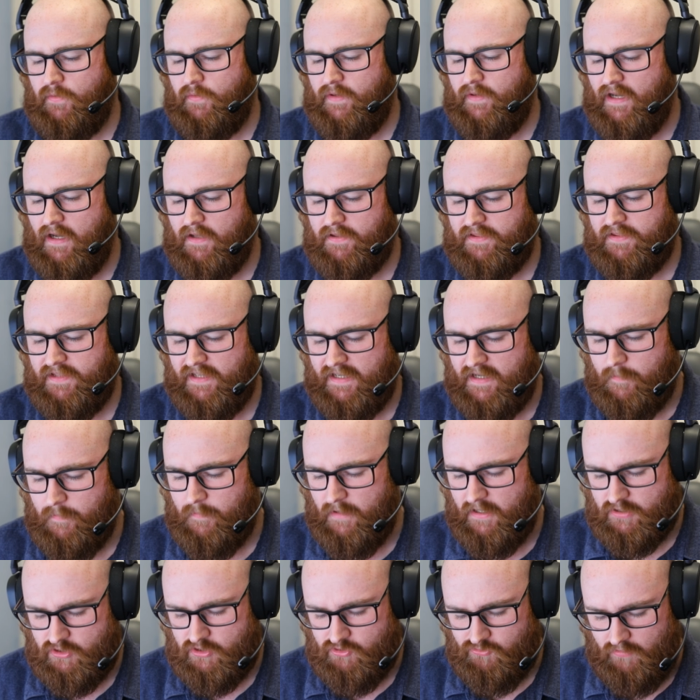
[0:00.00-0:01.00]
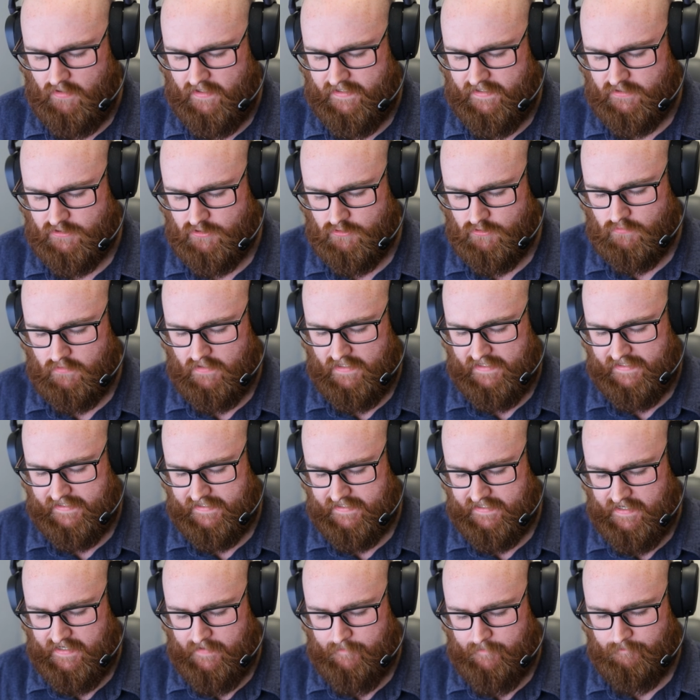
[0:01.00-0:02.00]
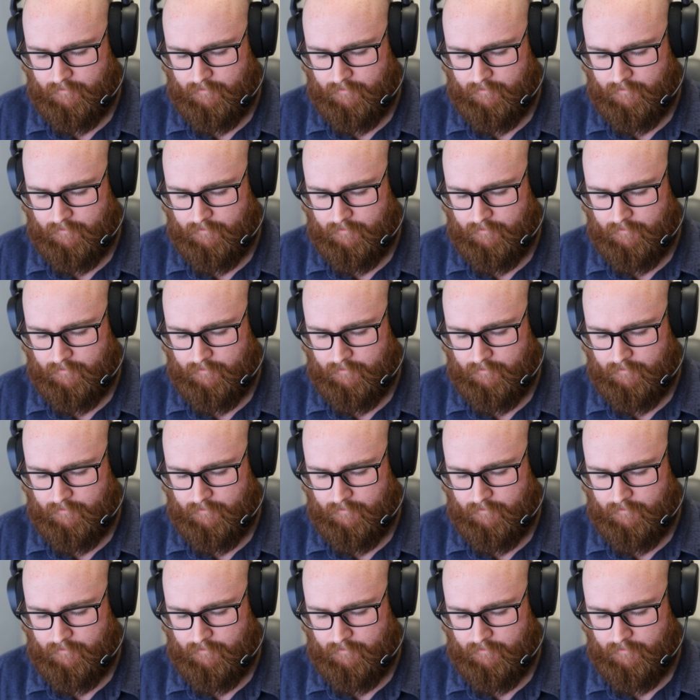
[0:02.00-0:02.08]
it. I think I might try and do like I